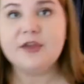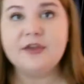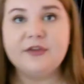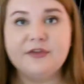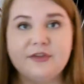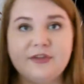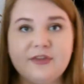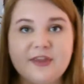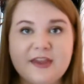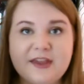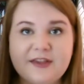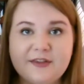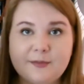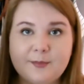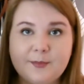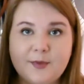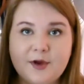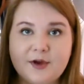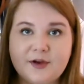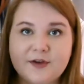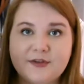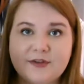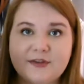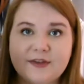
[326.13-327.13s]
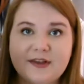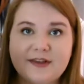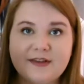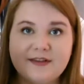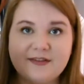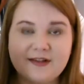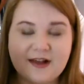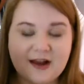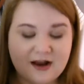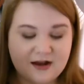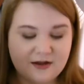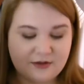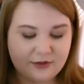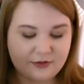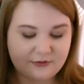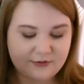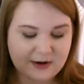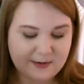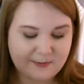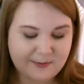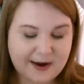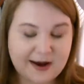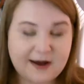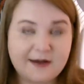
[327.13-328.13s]
So these boxes are
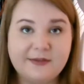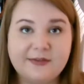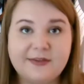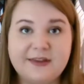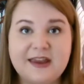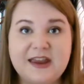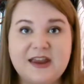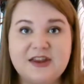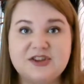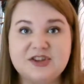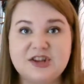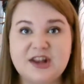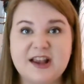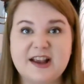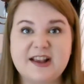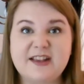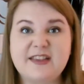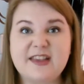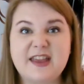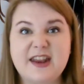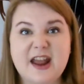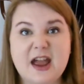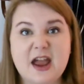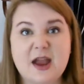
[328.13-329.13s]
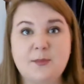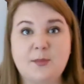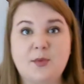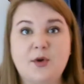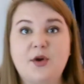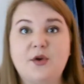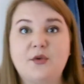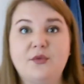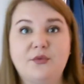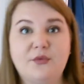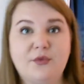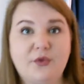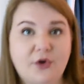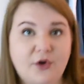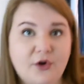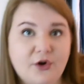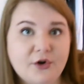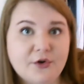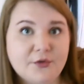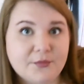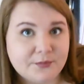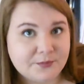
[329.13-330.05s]
£3 each, and like I said, I bought 4.